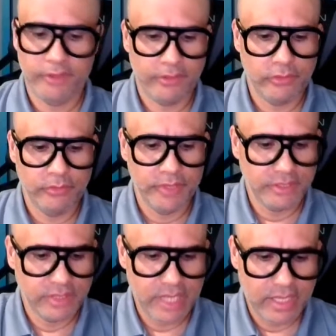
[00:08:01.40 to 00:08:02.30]
maybe you
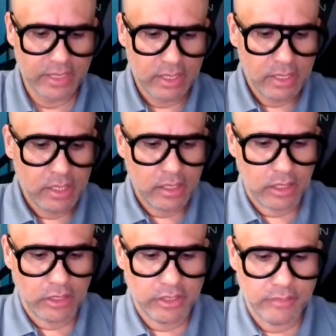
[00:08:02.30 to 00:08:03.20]
missed that
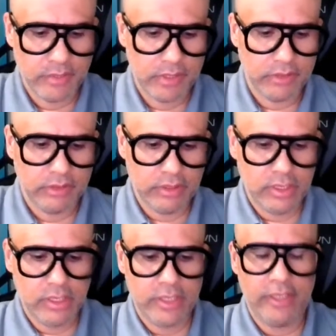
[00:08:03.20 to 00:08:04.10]
earlier, but
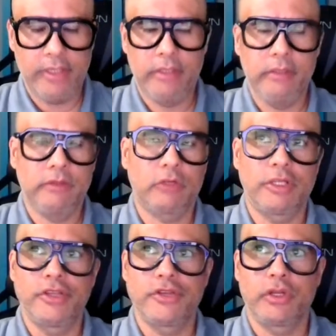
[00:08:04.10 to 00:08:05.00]
it,
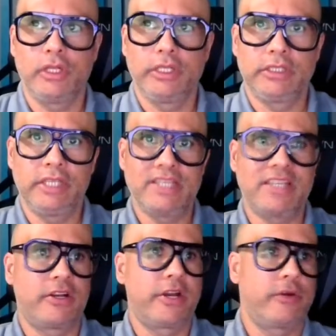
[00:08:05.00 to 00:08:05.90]
traditional
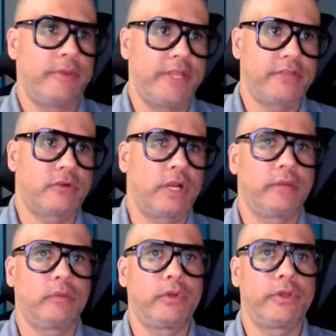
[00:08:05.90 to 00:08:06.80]
is scenario based,
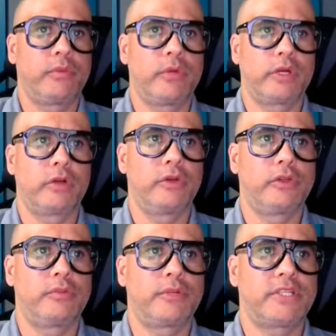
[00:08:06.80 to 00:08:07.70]
right? We're
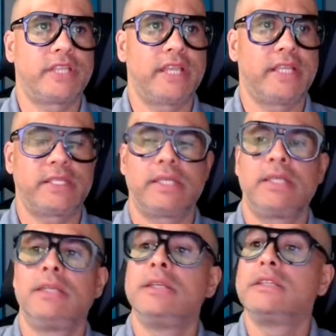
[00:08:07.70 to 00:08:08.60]
going to present
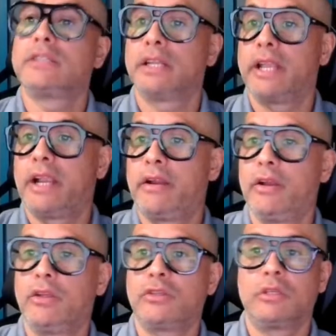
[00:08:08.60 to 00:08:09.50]

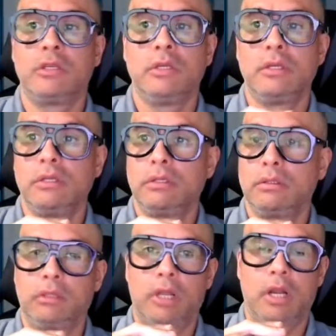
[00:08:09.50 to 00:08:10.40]
scenarios
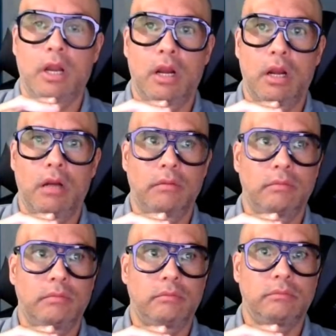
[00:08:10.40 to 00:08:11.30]
that are
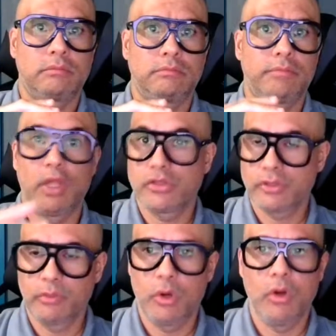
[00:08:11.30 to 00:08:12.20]

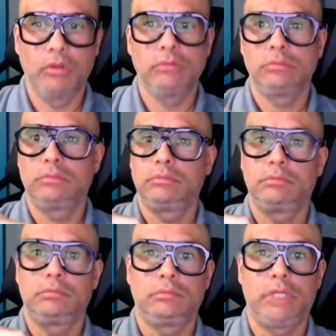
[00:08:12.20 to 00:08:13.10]
plausible,
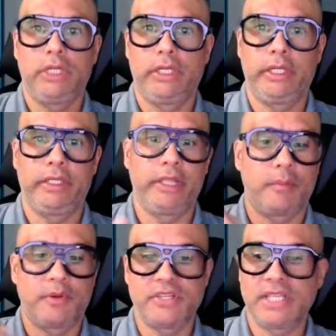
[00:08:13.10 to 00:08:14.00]
and they
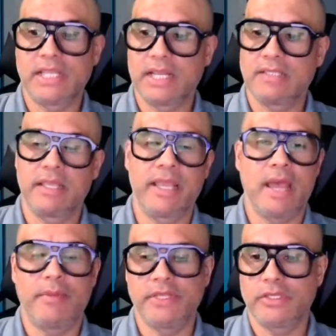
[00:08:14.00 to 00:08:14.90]
are presented as they
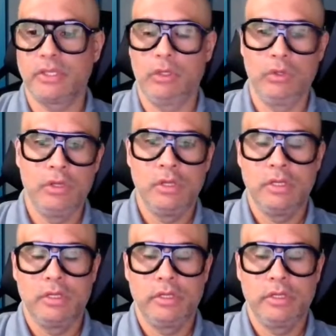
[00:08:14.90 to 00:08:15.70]
happen. So